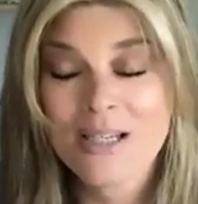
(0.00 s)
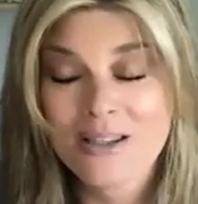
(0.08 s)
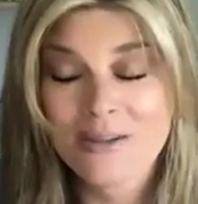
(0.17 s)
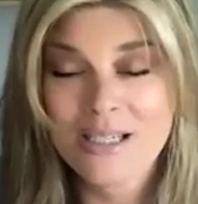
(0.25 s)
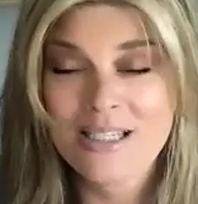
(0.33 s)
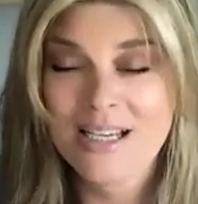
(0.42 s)
But
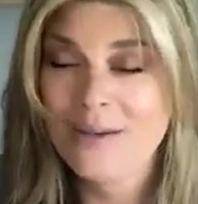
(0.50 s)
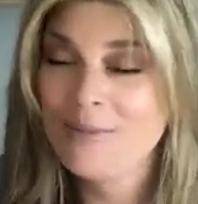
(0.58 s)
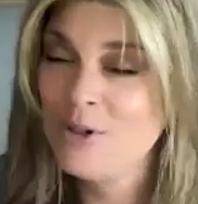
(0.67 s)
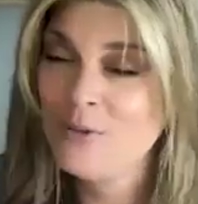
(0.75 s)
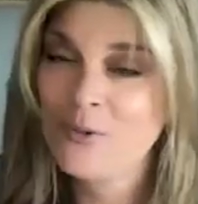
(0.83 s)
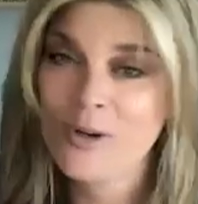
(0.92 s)
in the
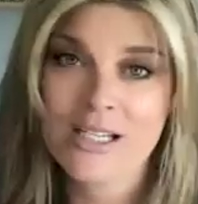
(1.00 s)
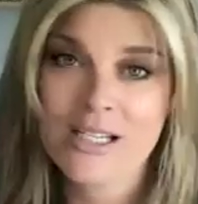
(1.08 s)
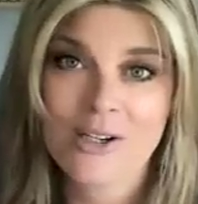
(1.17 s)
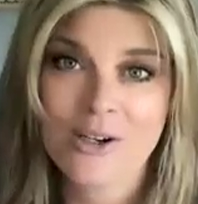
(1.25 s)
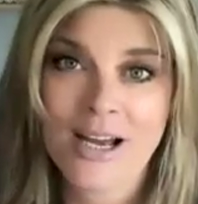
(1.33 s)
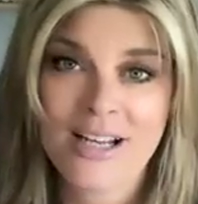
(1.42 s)
meantime, don't
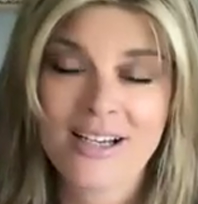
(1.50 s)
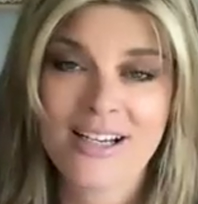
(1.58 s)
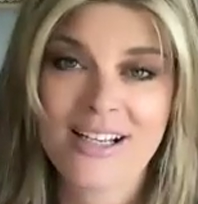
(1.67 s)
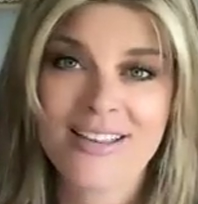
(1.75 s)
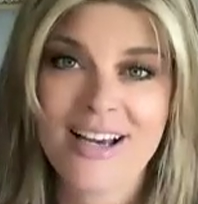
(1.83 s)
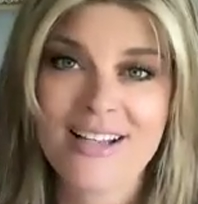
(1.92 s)
forget to go ahead
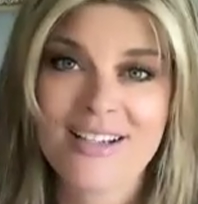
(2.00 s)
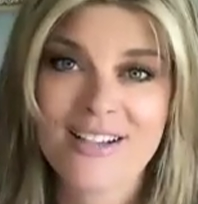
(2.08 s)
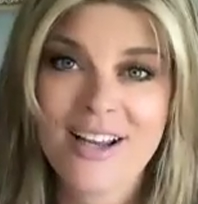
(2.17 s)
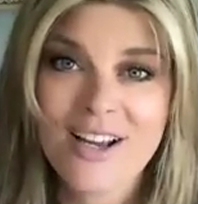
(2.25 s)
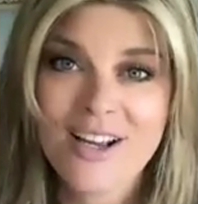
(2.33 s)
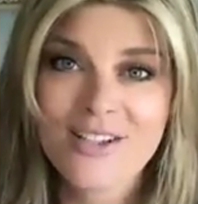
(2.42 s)
and hit
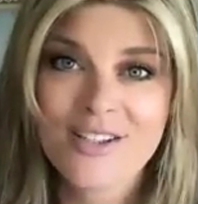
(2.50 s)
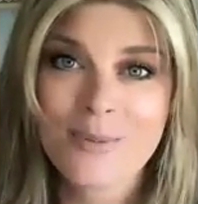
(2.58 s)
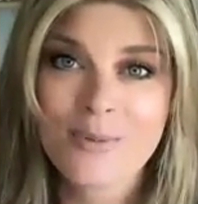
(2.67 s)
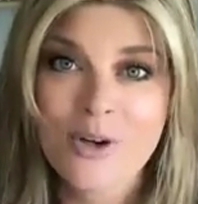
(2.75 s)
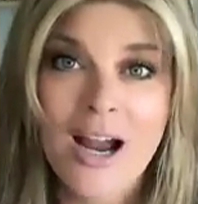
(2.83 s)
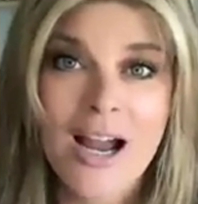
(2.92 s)
that
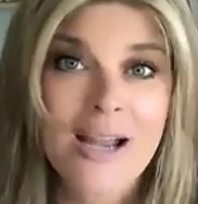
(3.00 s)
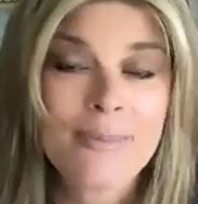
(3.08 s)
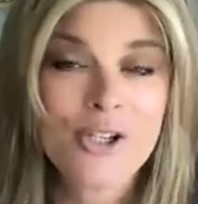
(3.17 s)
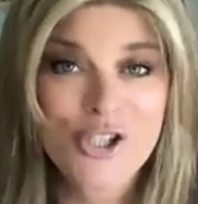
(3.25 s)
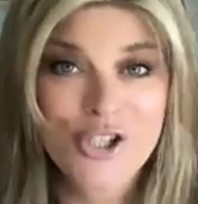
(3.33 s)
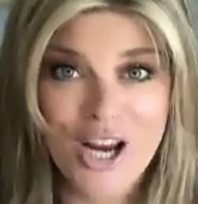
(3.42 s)

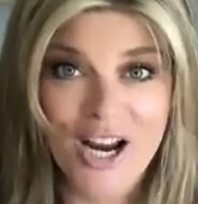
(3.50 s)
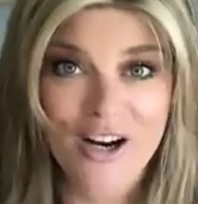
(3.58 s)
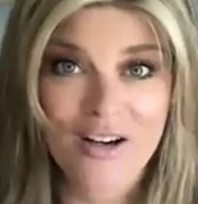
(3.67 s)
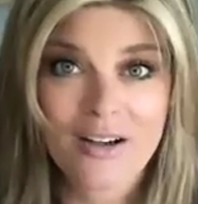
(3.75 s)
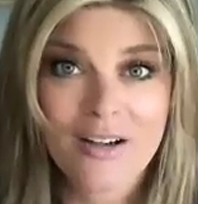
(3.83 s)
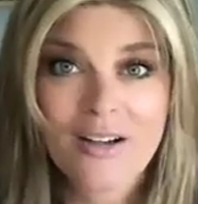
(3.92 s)
subscribe,
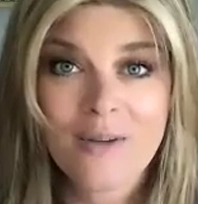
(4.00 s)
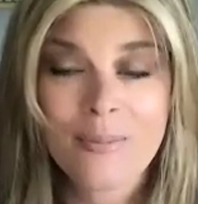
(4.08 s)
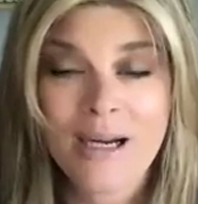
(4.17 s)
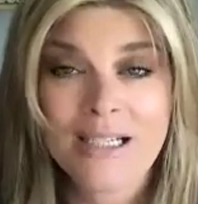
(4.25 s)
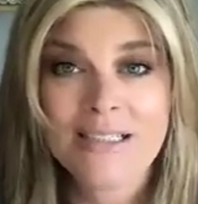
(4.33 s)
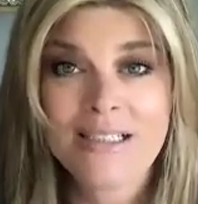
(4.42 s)
share
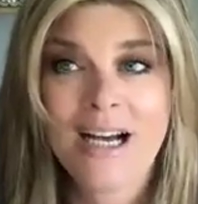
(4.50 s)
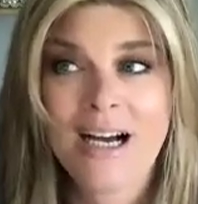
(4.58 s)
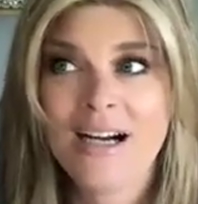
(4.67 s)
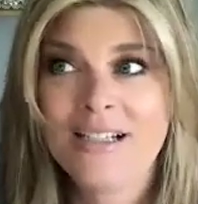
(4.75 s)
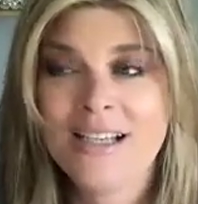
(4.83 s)
button,